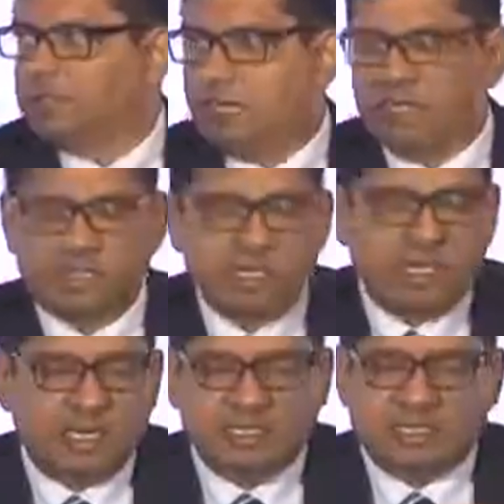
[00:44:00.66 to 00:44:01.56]
clients.
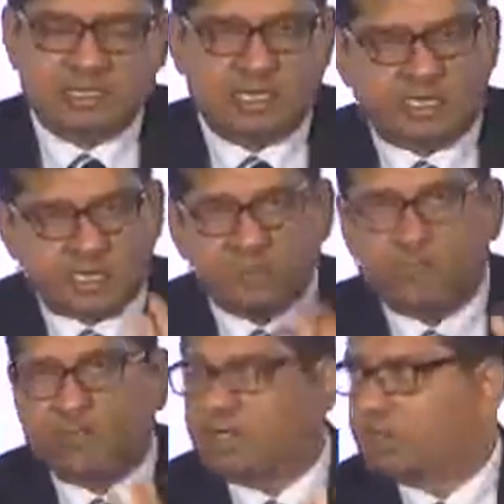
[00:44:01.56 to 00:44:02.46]
It's just that there's
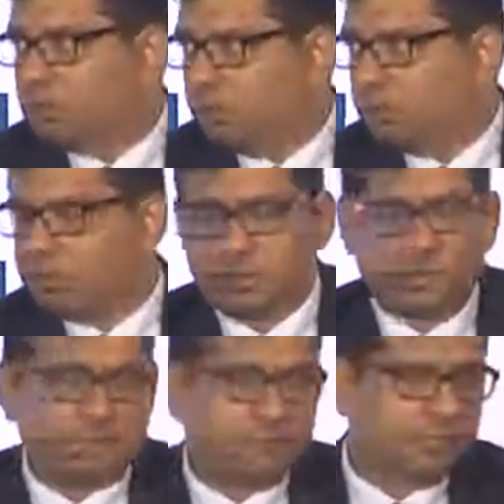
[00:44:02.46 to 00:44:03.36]
no face to
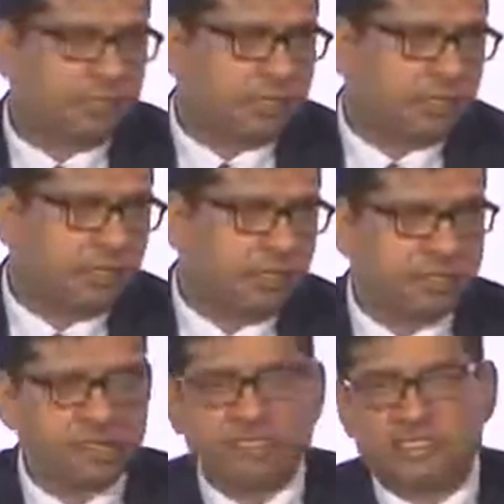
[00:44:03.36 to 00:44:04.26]
it. Sorry.
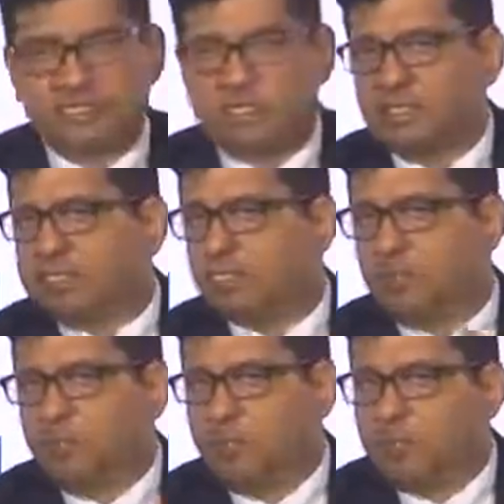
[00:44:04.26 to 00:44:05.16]
It's just that there's
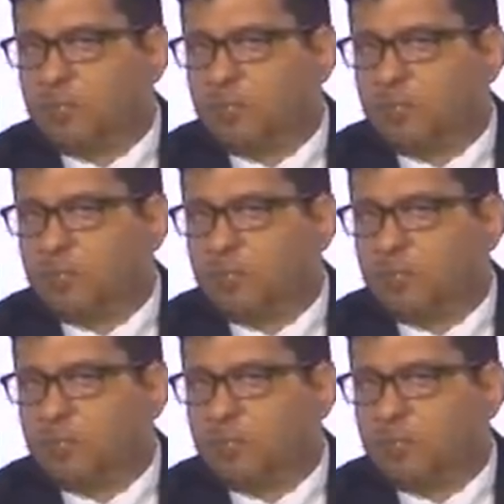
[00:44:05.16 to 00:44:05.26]
no,